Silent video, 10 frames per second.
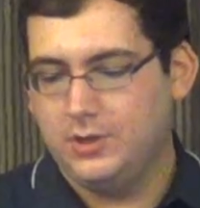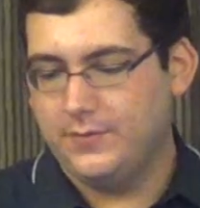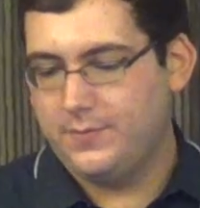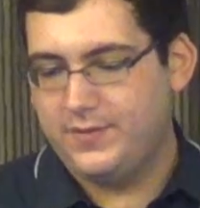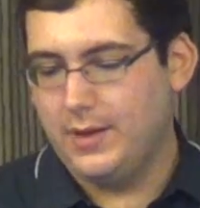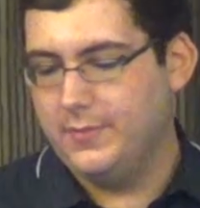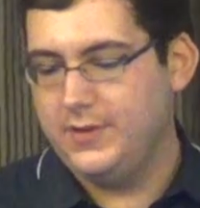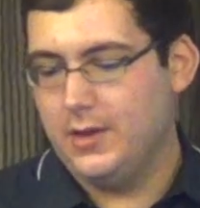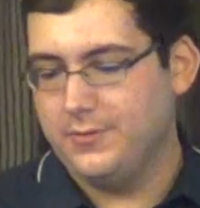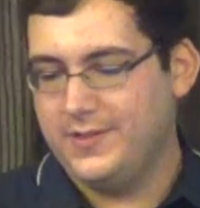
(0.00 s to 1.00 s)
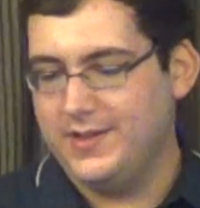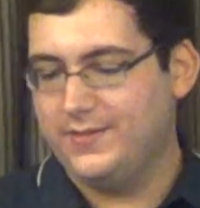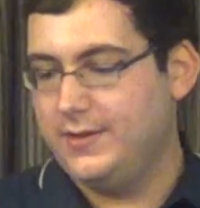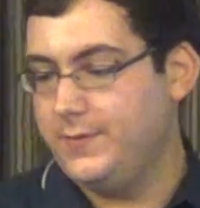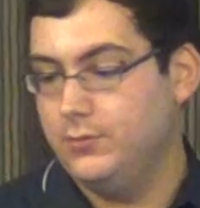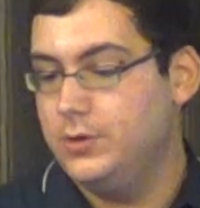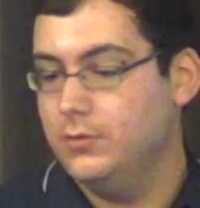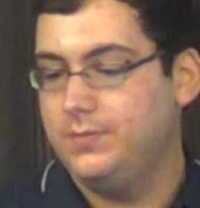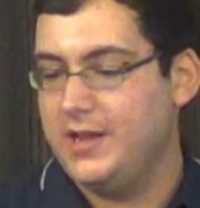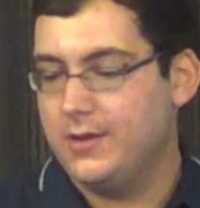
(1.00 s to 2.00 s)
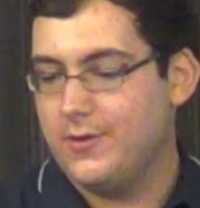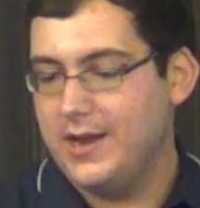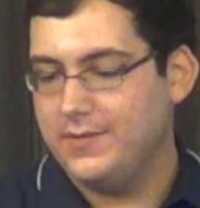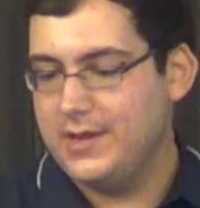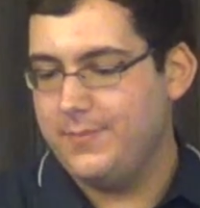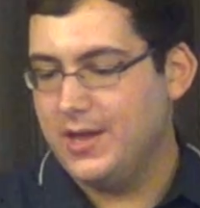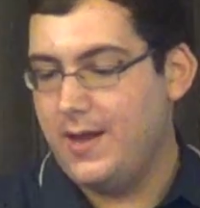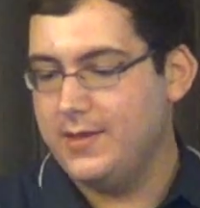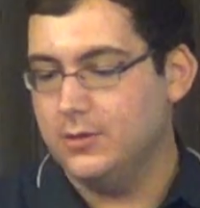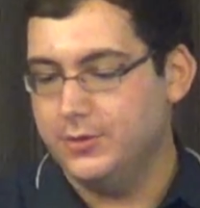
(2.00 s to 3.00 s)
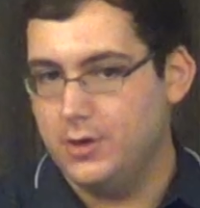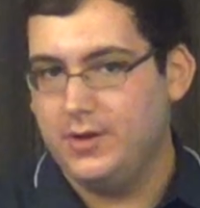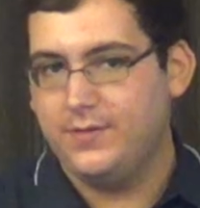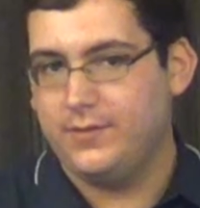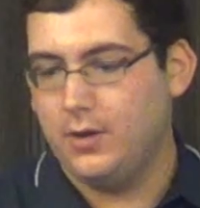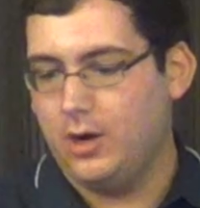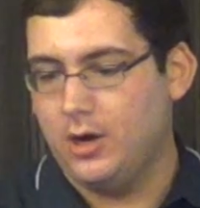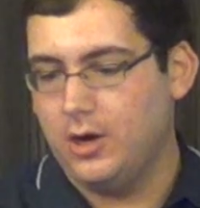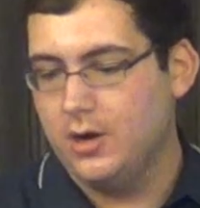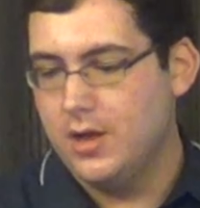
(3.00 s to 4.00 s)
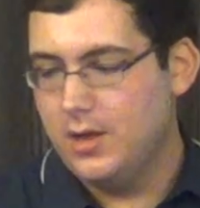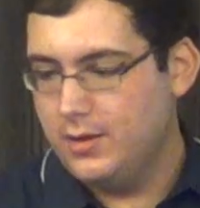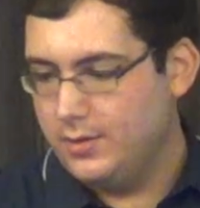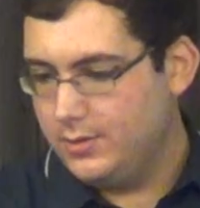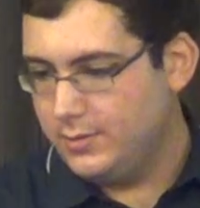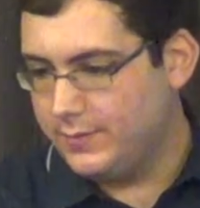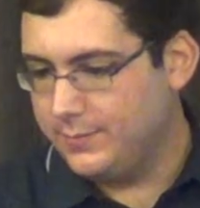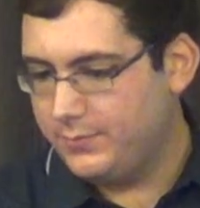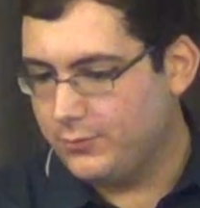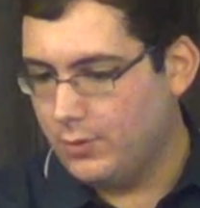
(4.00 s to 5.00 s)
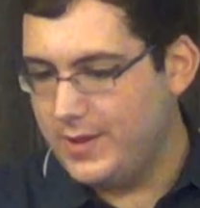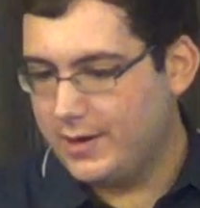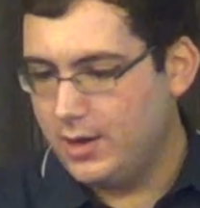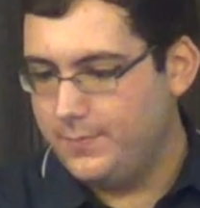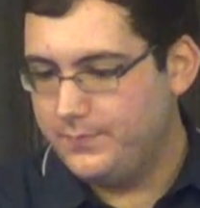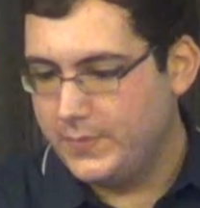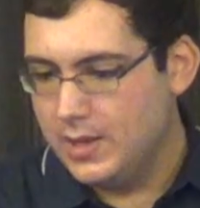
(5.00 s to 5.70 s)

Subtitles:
Just some of the other things that if you do take a crack at the API that you'll notice are, let's scroll back up.